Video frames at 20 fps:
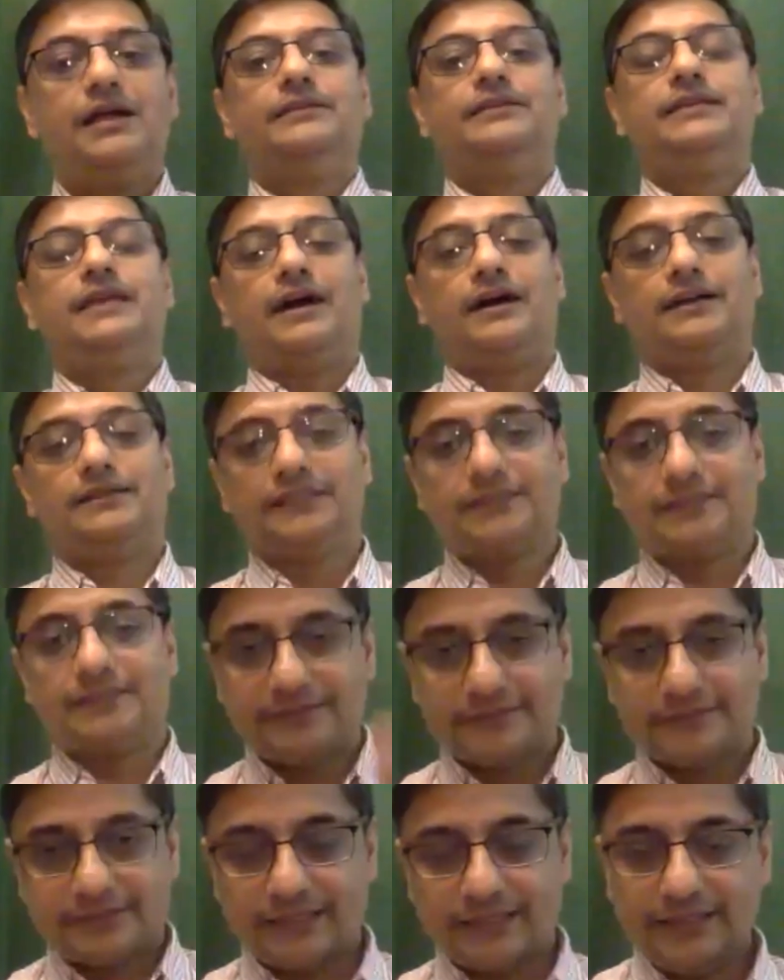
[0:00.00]
The other
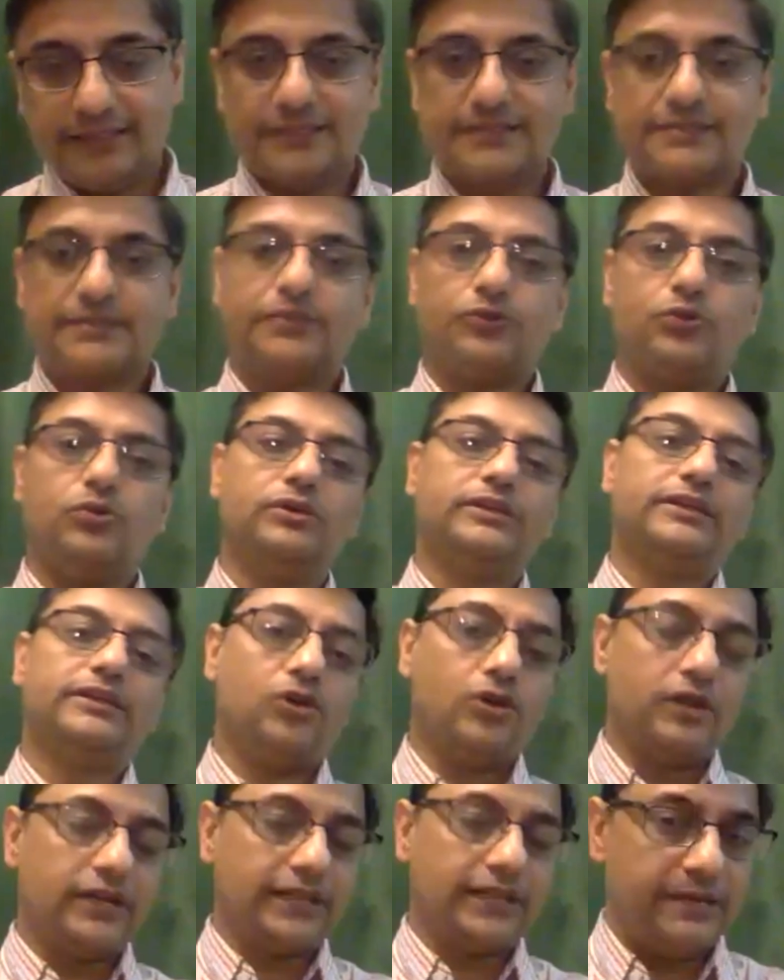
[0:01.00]
th- thing is that, oh, they
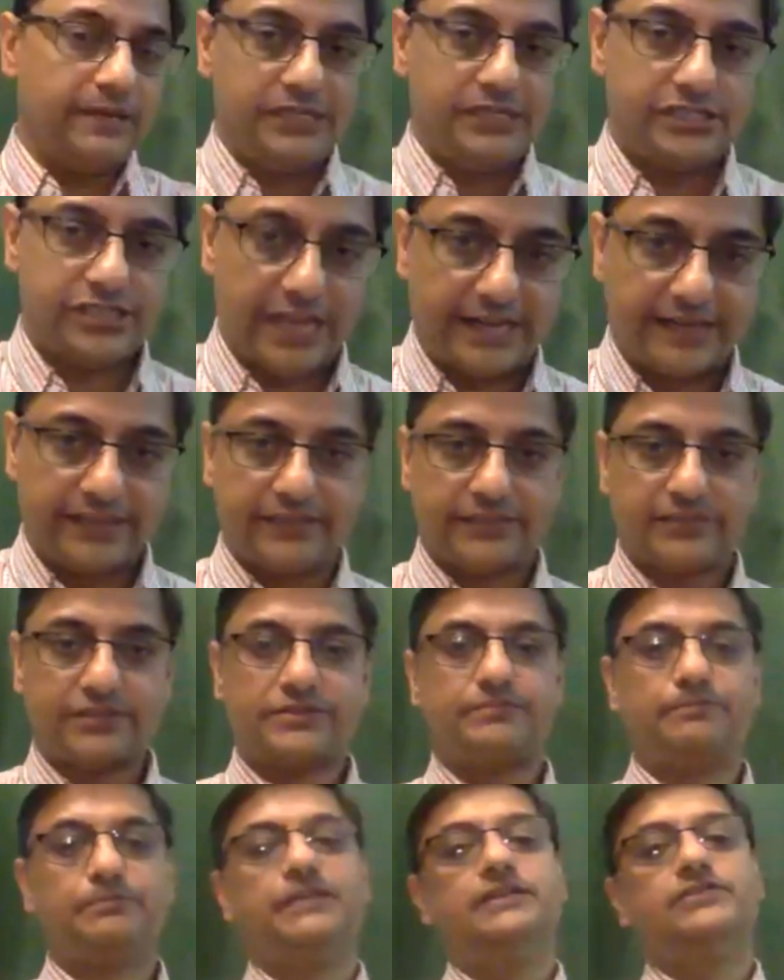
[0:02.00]
all came in
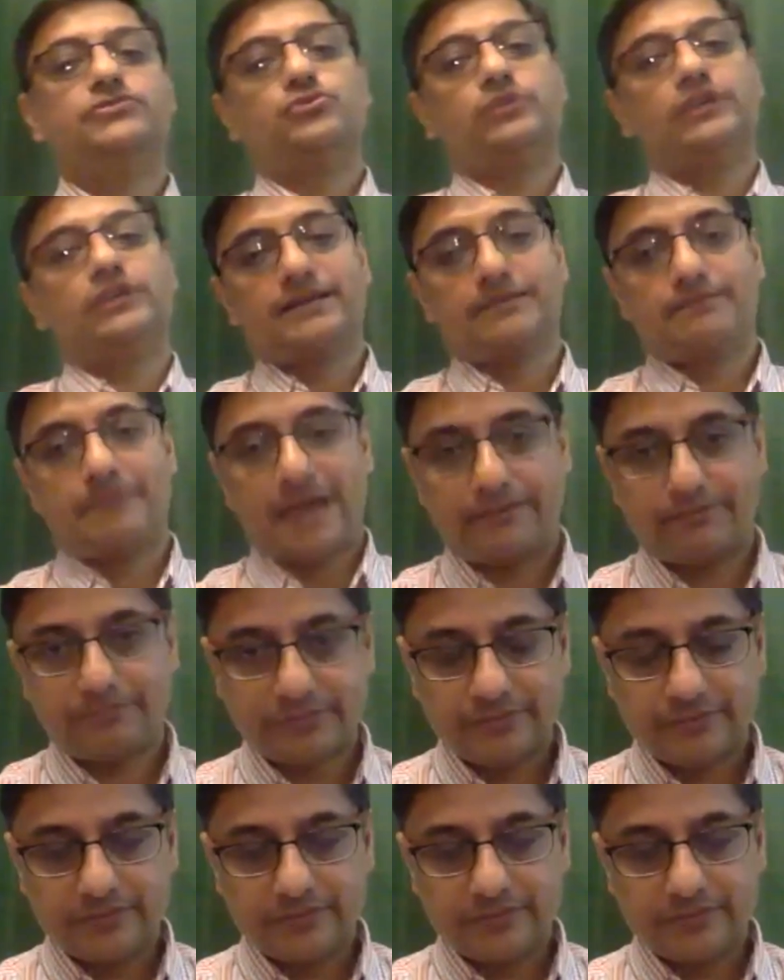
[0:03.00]
chariots. Please look at a map.